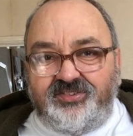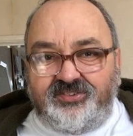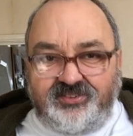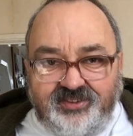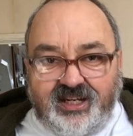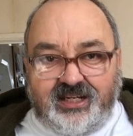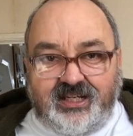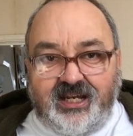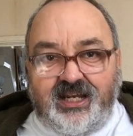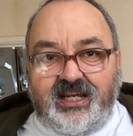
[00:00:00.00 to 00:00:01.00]

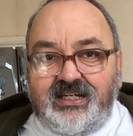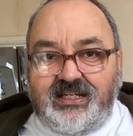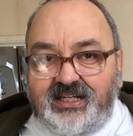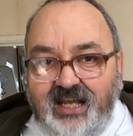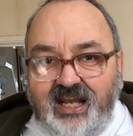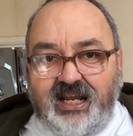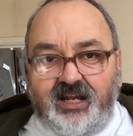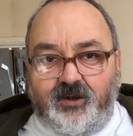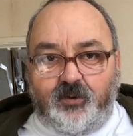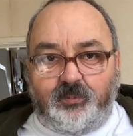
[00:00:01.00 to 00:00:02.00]
sick in care
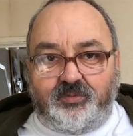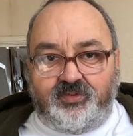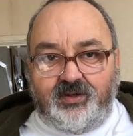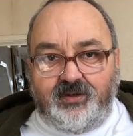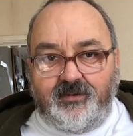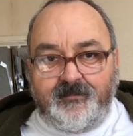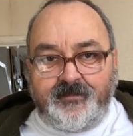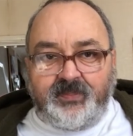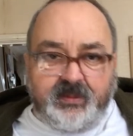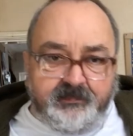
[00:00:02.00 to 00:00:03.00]
homes,
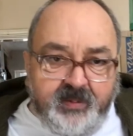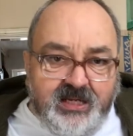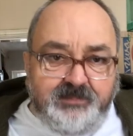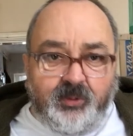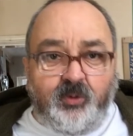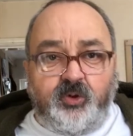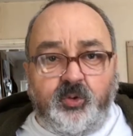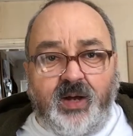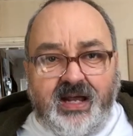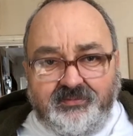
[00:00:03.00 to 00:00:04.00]
the people
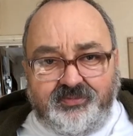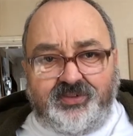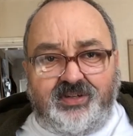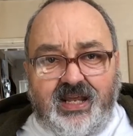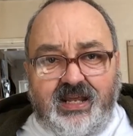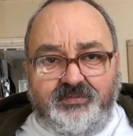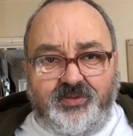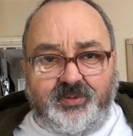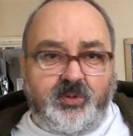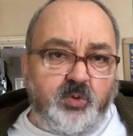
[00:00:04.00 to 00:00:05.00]
who have to care
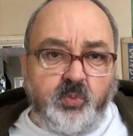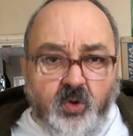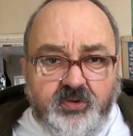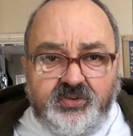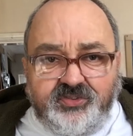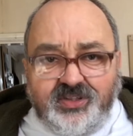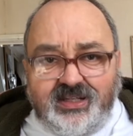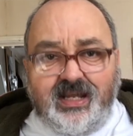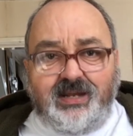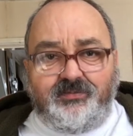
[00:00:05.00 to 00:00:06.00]
for them, who want to
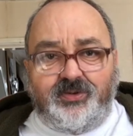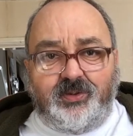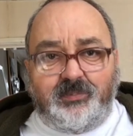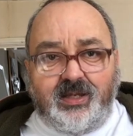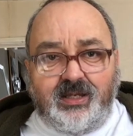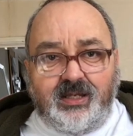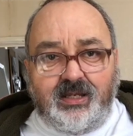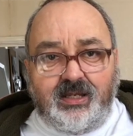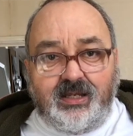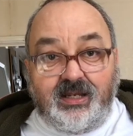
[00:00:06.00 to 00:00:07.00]
care for them,
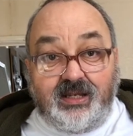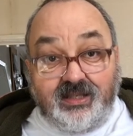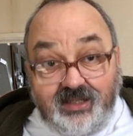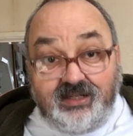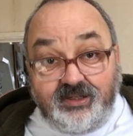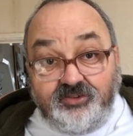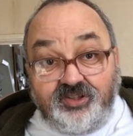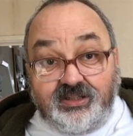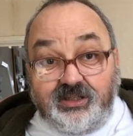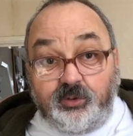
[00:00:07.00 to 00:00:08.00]
they
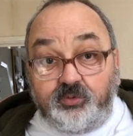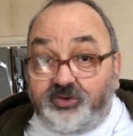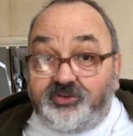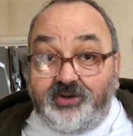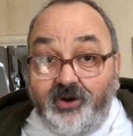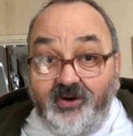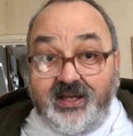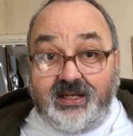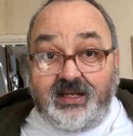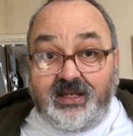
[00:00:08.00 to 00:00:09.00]
continue to
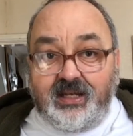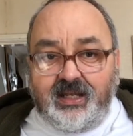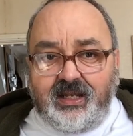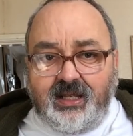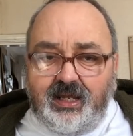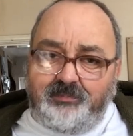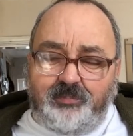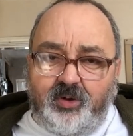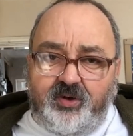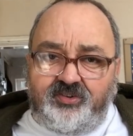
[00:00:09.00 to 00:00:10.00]
die.
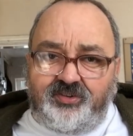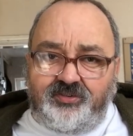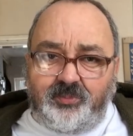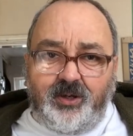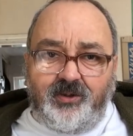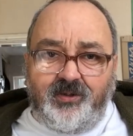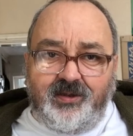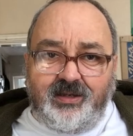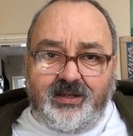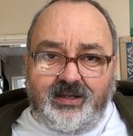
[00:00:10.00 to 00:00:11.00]
And Boris says, well,
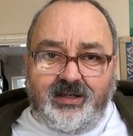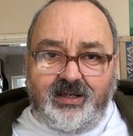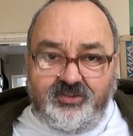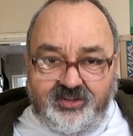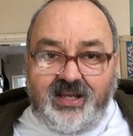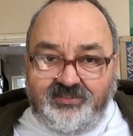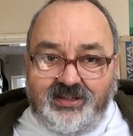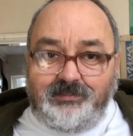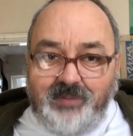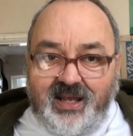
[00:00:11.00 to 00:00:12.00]
it's
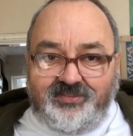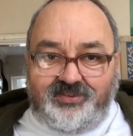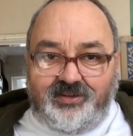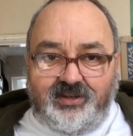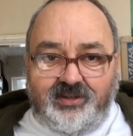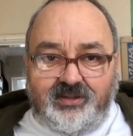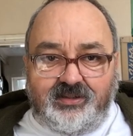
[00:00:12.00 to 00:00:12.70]
getting better.